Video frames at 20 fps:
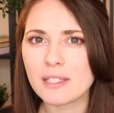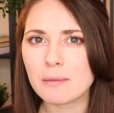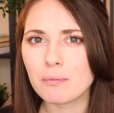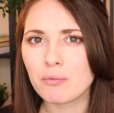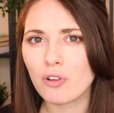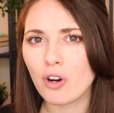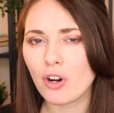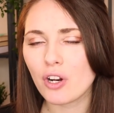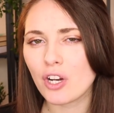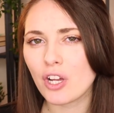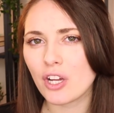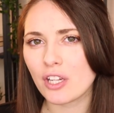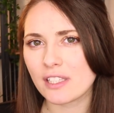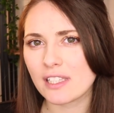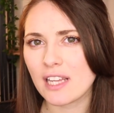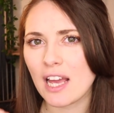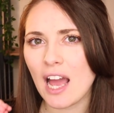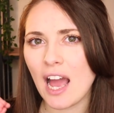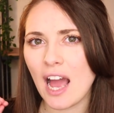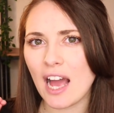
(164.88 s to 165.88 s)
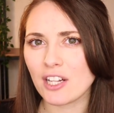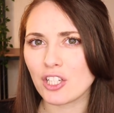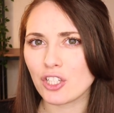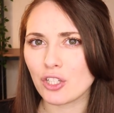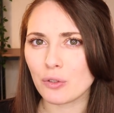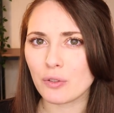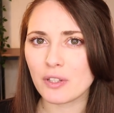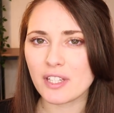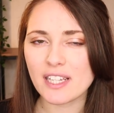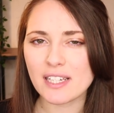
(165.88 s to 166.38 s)
this product and
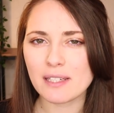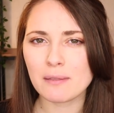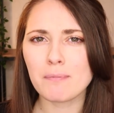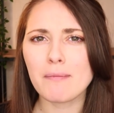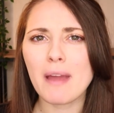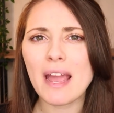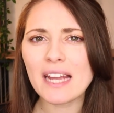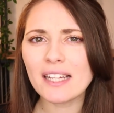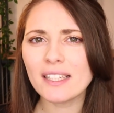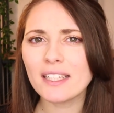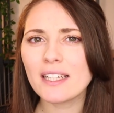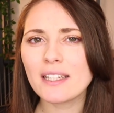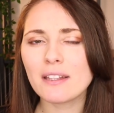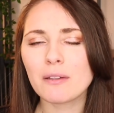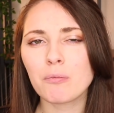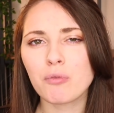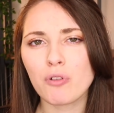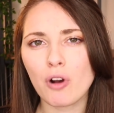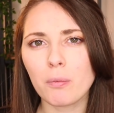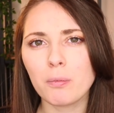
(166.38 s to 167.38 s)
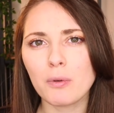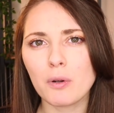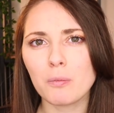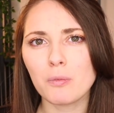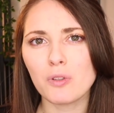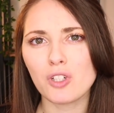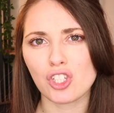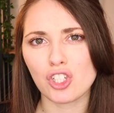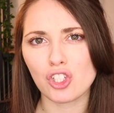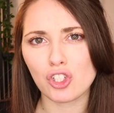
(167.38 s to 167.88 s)
do this. Mainly the
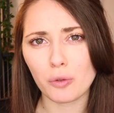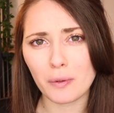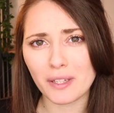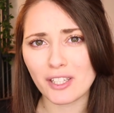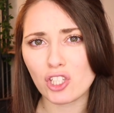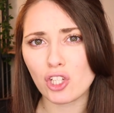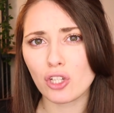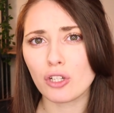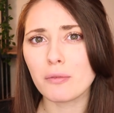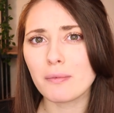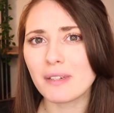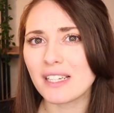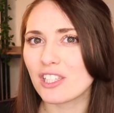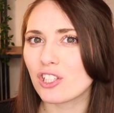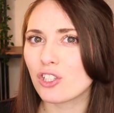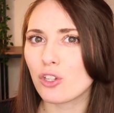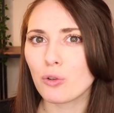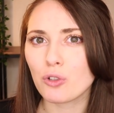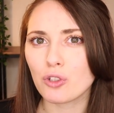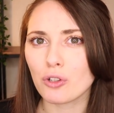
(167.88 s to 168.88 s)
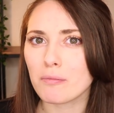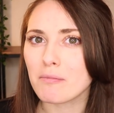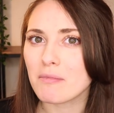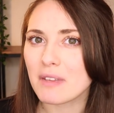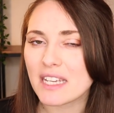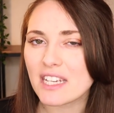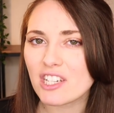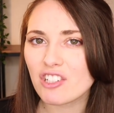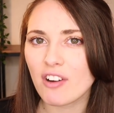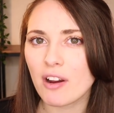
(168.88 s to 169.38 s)
problem was doing too many social
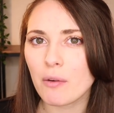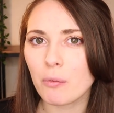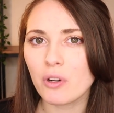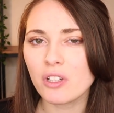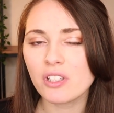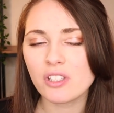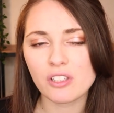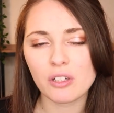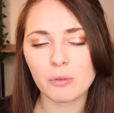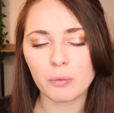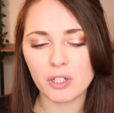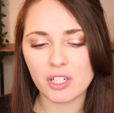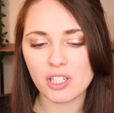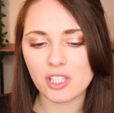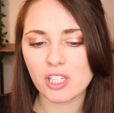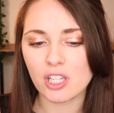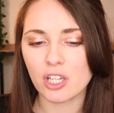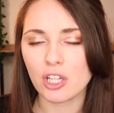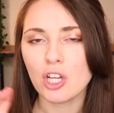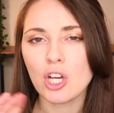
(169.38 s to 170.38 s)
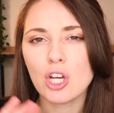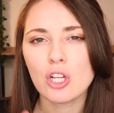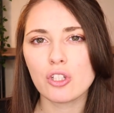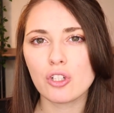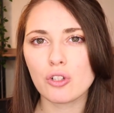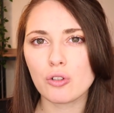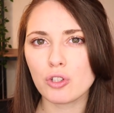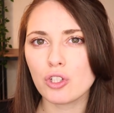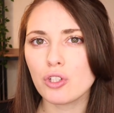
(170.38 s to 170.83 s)
media at once. I wanted to do